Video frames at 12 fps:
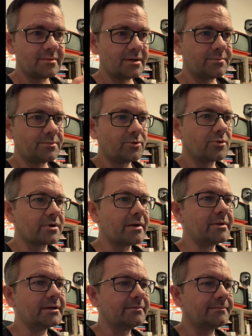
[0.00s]
my
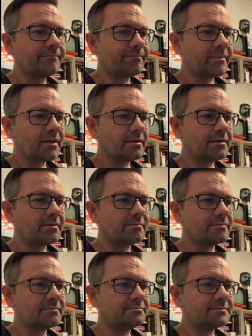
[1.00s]
programming
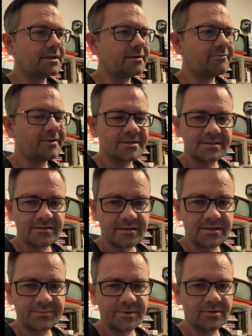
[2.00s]
and fix
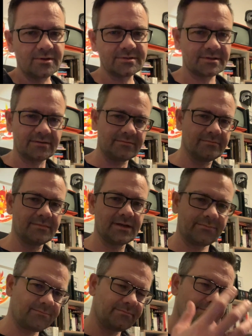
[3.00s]
this, because
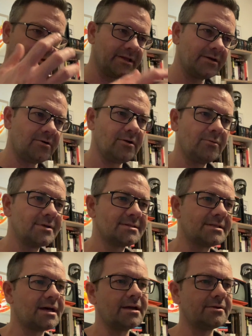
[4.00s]
my player always
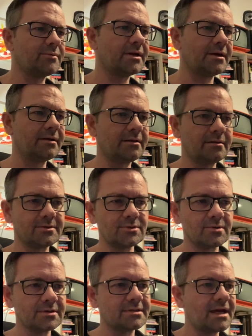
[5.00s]
died when I
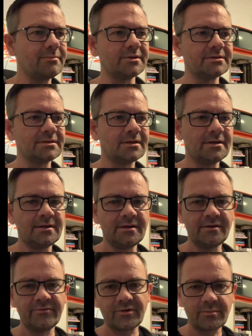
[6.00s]
took a diamond
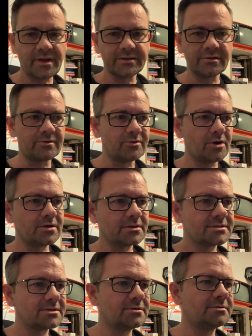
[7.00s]
from under a rock.
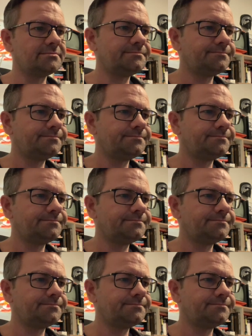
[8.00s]
So